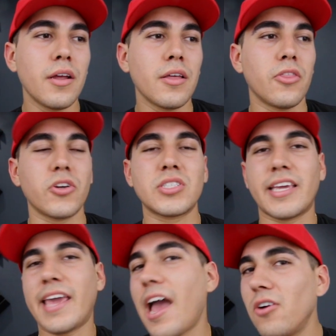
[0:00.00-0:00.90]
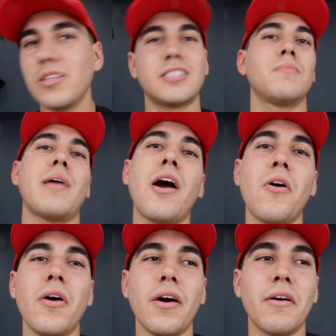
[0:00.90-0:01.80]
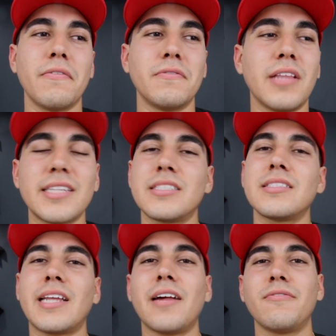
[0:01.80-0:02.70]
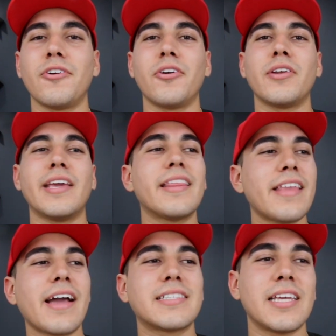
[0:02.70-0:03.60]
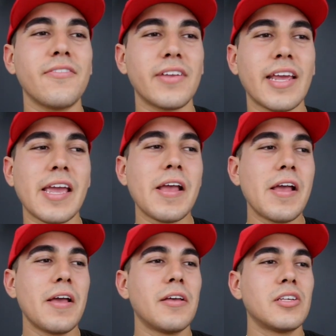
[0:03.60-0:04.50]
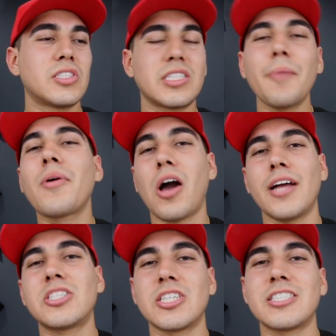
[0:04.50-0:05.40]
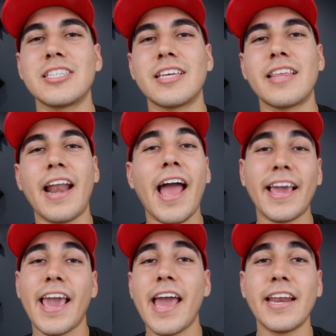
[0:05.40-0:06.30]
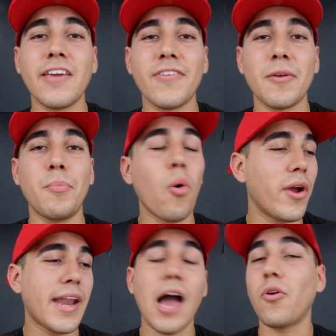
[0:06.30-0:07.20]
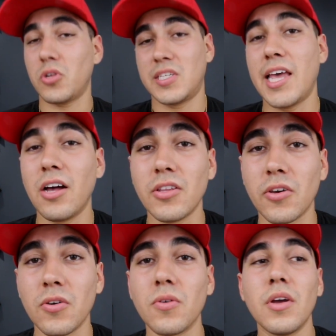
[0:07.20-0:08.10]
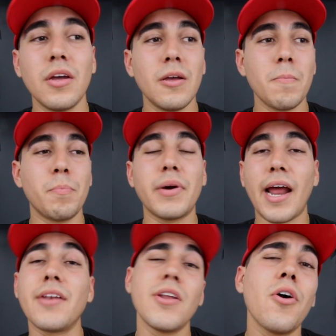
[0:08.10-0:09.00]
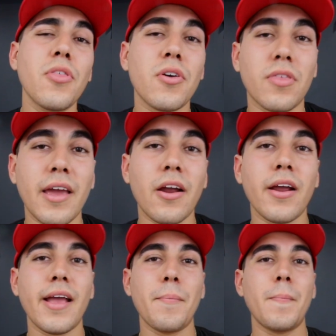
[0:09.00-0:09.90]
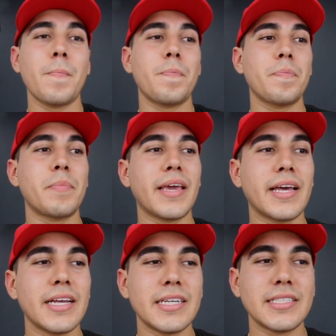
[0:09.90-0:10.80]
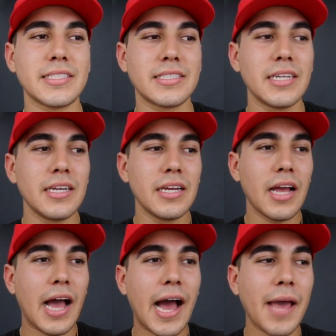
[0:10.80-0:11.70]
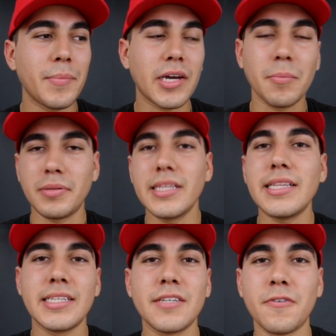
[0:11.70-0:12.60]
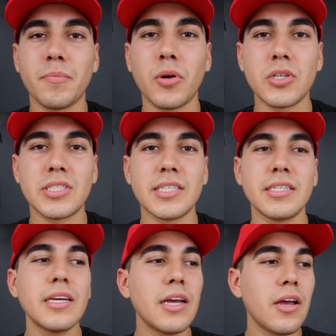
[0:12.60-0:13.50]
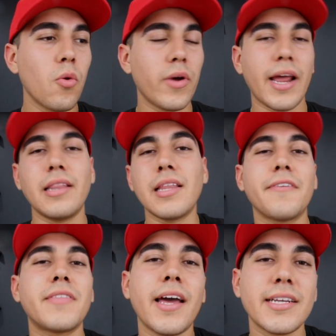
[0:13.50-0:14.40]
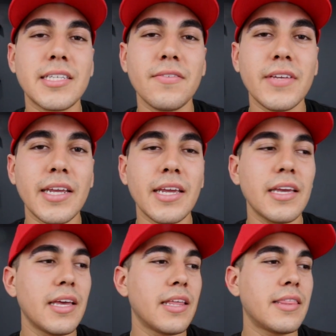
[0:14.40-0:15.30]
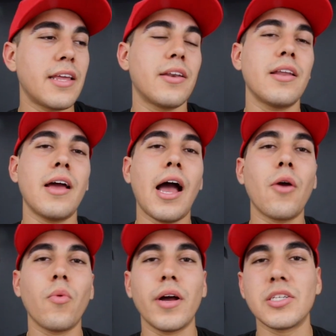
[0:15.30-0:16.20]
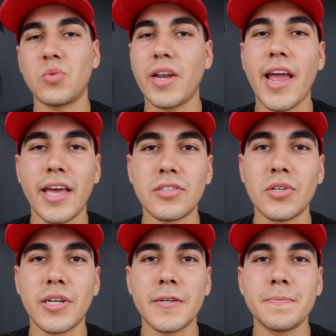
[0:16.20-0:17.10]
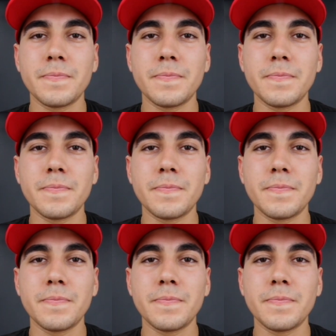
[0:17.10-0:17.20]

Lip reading: There's a countless amount of lessons that I've learned in the activity subconsciously that I can't even point out or tell you, but I know they're there because I'm a completely different person when I left the activity than I was when I entered it.